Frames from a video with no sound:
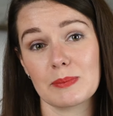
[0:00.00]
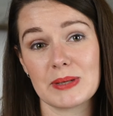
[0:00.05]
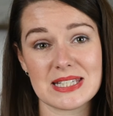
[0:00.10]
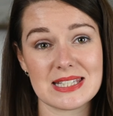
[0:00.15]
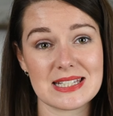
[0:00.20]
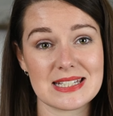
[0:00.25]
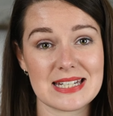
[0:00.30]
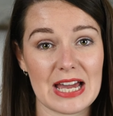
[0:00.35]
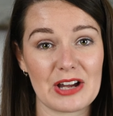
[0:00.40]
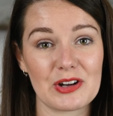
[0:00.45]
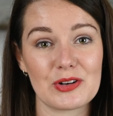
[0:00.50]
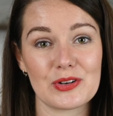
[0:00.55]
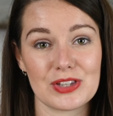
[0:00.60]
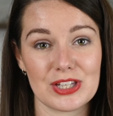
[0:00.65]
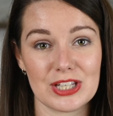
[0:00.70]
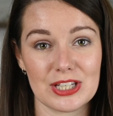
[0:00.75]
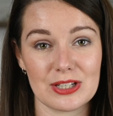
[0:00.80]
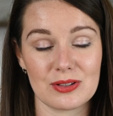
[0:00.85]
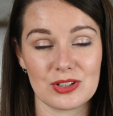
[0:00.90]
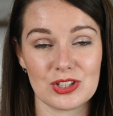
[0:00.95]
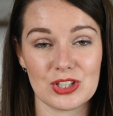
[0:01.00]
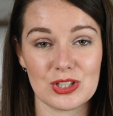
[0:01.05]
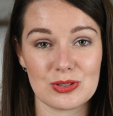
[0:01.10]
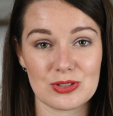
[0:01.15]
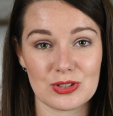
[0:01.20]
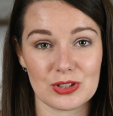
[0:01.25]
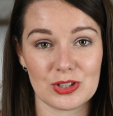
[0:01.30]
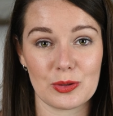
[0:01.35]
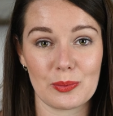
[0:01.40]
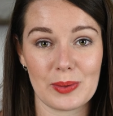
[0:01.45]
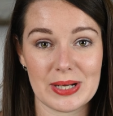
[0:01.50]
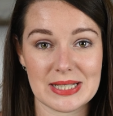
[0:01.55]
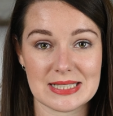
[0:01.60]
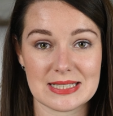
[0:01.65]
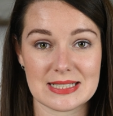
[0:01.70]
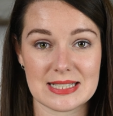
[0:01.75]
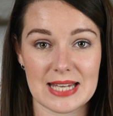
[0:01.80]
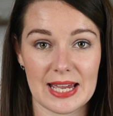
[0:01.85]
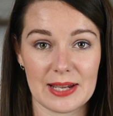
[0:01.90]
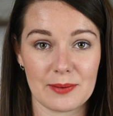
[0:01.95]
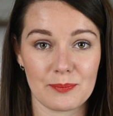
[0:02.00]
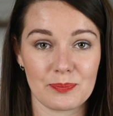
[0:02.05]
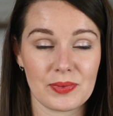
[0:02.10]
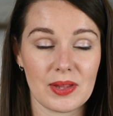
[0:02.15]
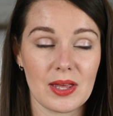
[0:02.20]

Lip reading: bits of decor that you can use on your wedding day.